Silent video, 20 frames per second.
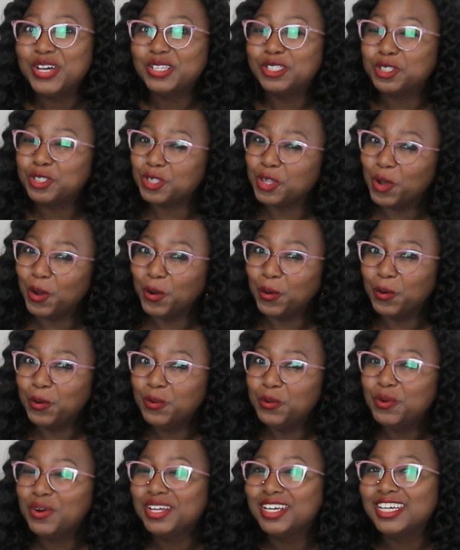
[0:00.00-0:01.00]

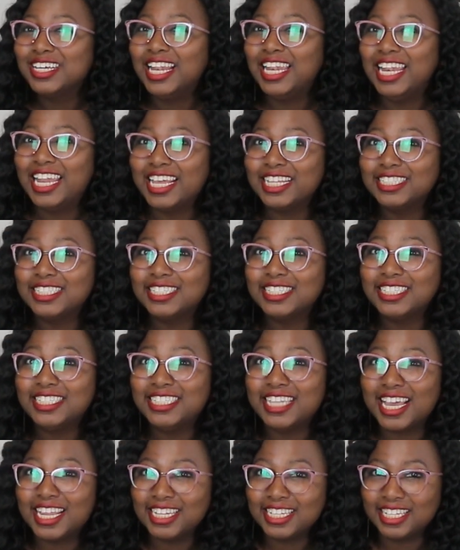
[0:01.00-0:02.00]
So learn to
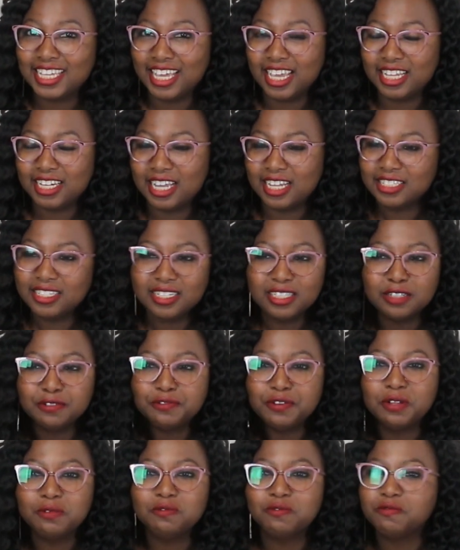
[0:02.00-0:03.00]
delegate. And there are
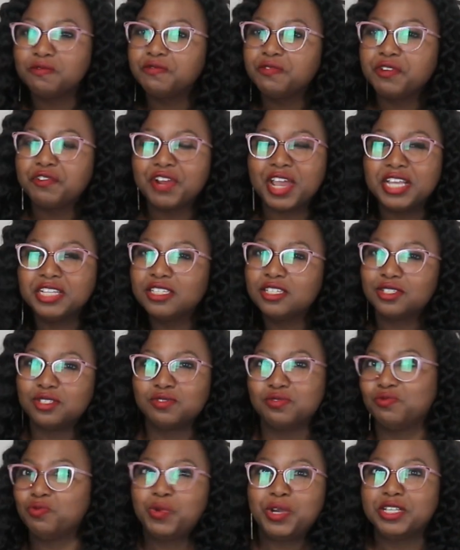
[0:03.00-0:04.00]
different
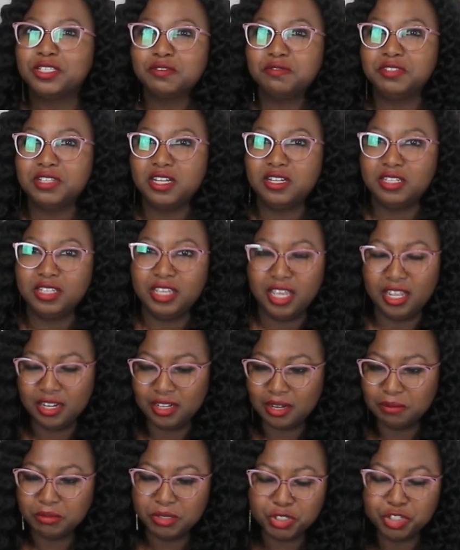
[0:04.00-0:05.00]
varieties of ways of
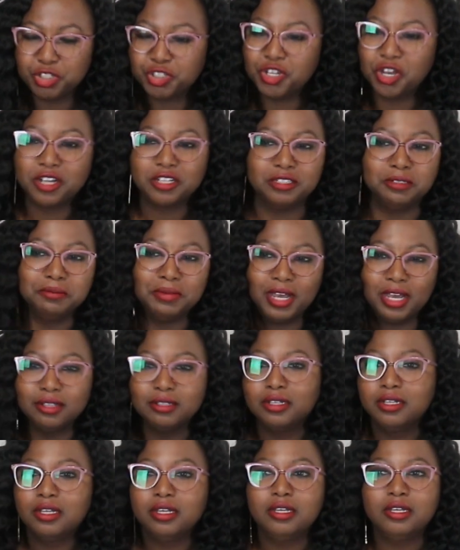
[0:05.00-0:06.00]
delegating. I'm not just talking
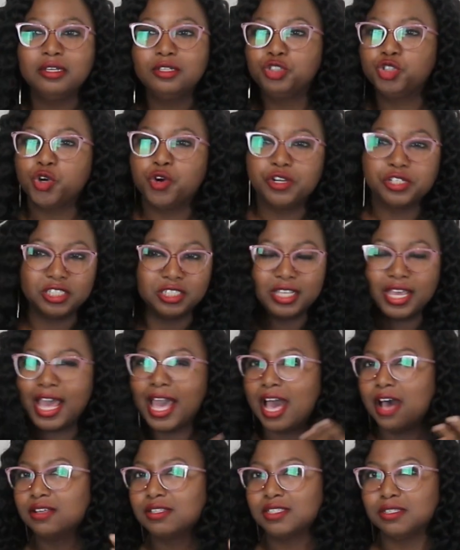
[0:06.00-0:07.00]
about chores in the
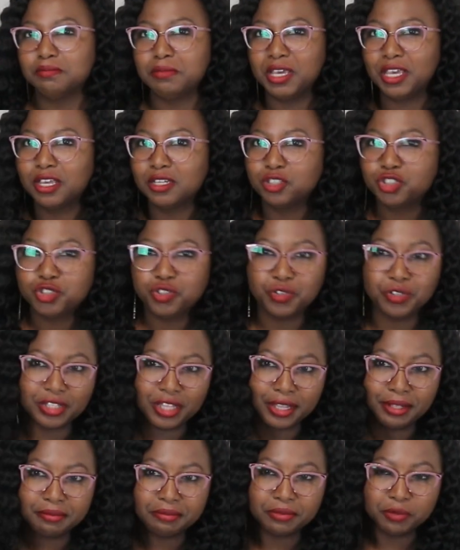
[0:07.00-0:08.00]
house and making sure
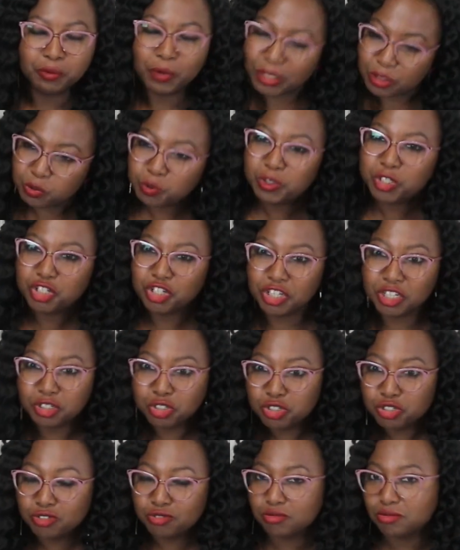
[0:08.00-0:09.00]
that which you
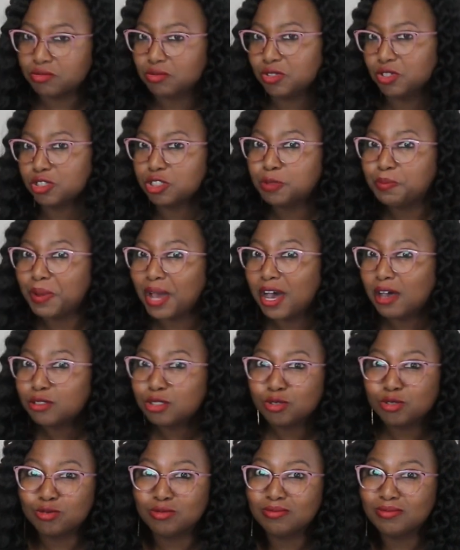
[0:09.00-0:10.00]
can do. Your
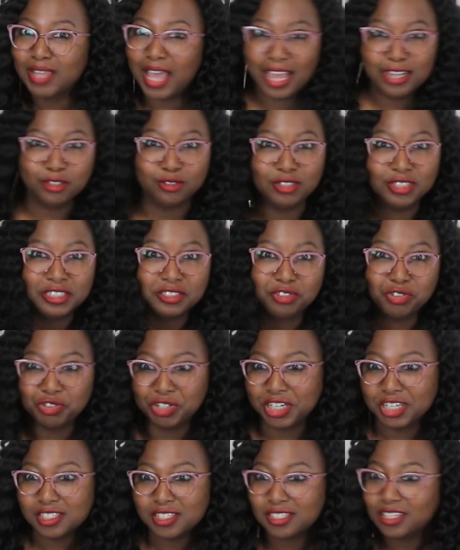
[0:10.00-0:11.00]
spouse could handle the
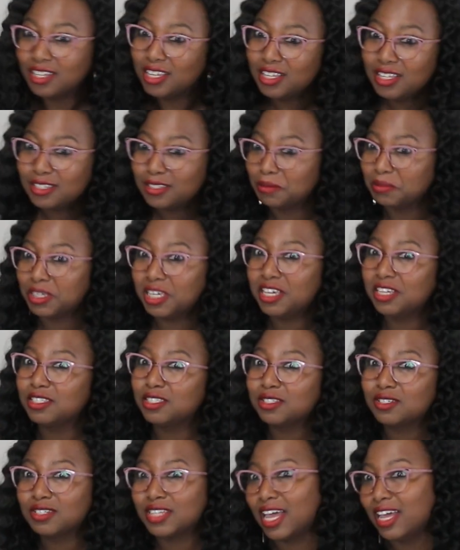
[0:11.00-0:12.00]
drinks, some
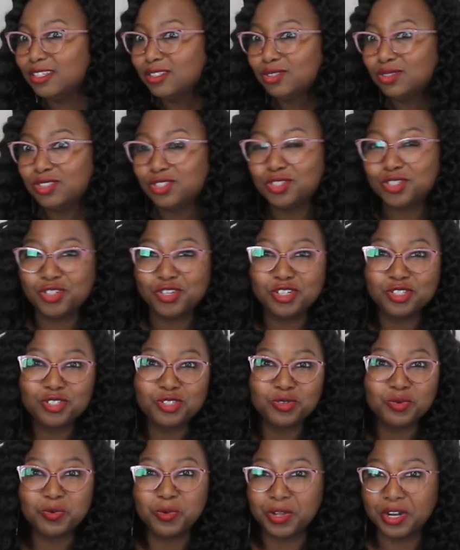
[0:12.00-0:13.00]
kids could handle
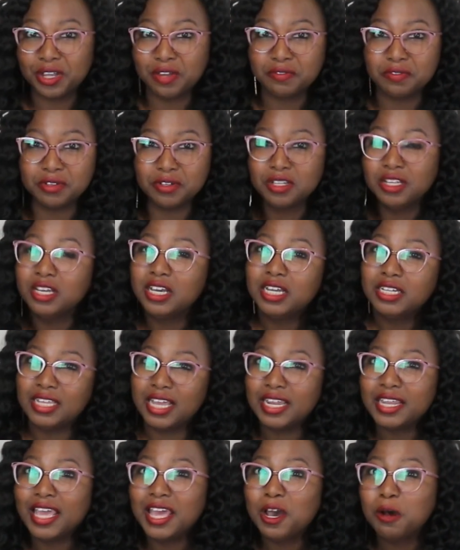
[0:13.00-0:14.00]
desserts or whatever.
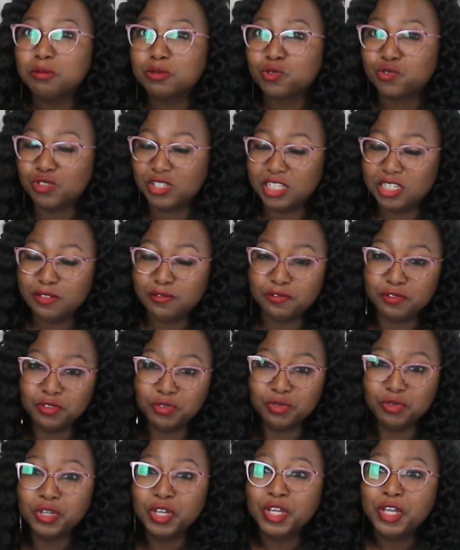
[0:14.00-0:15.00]
That helps relieve
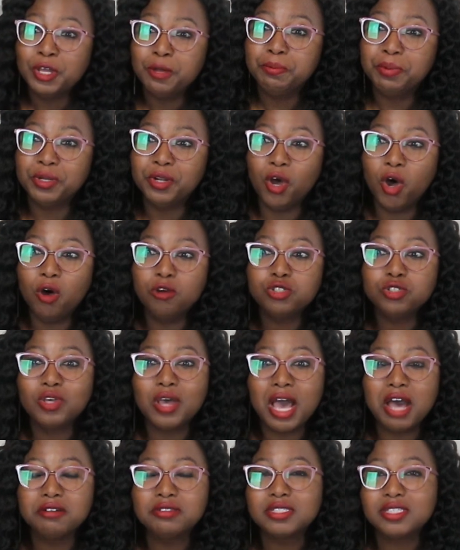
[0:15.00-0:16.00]
you. But
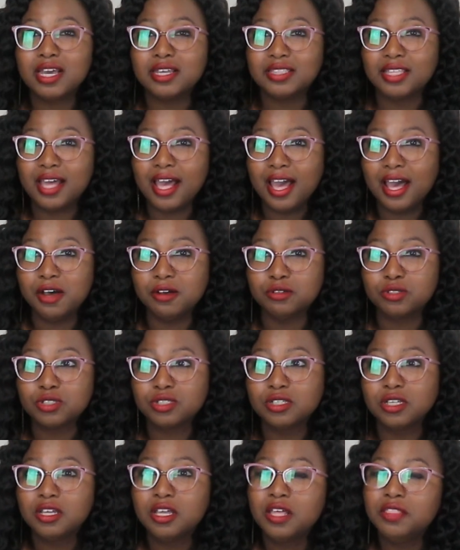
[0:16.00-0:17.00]
also outside the
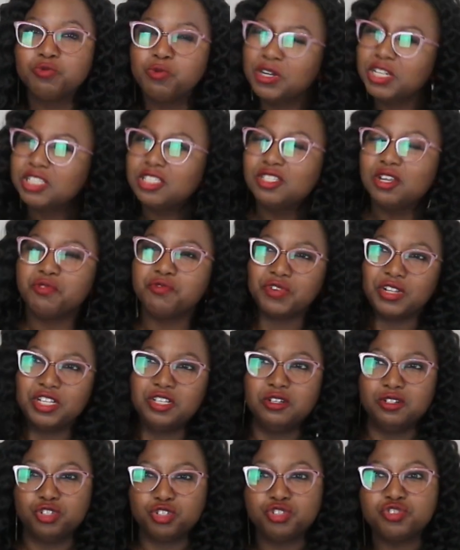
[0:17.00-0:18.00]
house, what is not
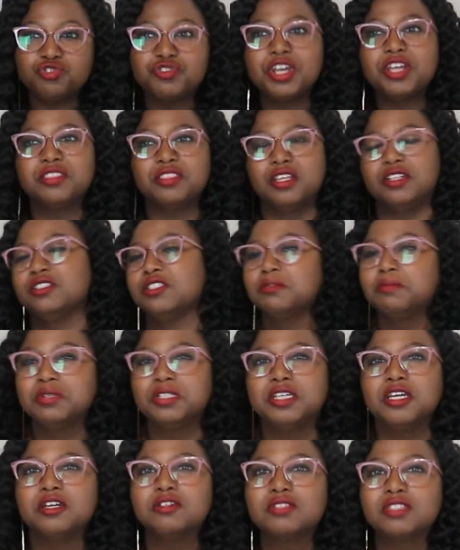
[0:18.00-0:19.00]
really your strength and
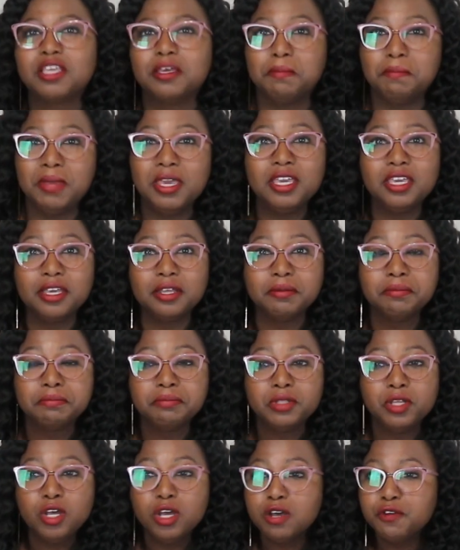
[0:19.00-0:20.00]
somebody else can make it.
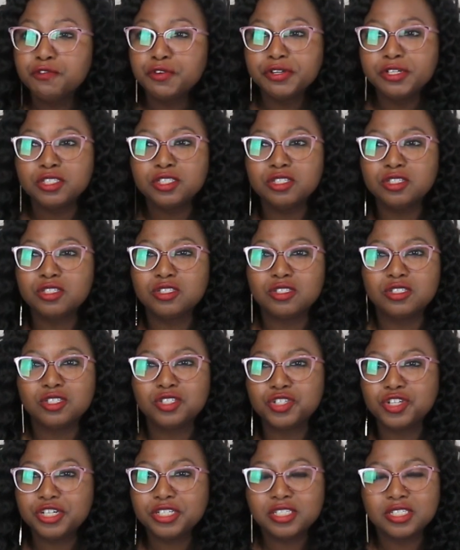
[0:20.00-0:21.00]
For instance,
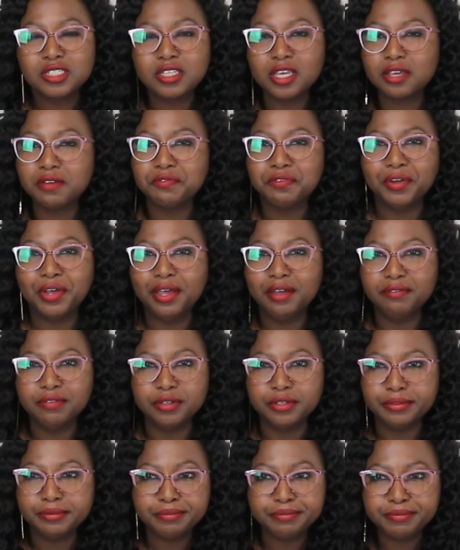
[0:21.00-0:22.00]
desserts take
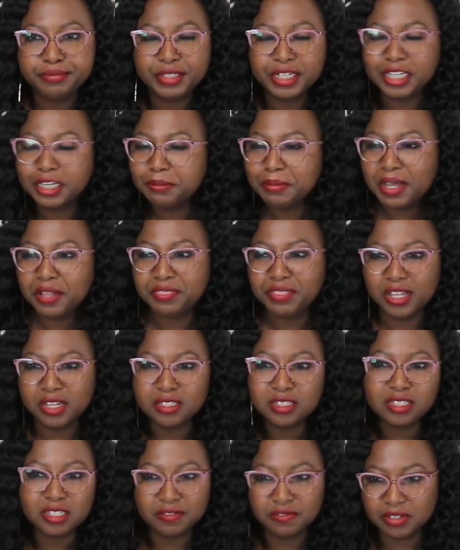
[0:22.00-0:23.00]
forever. Thinking about
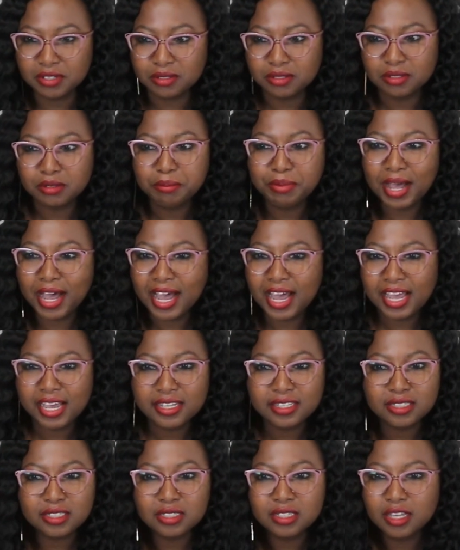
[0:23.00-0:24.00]
Thanksgiving,
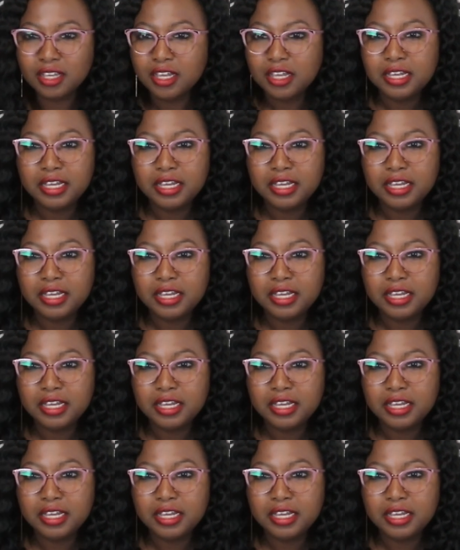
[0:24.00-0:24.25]
pies.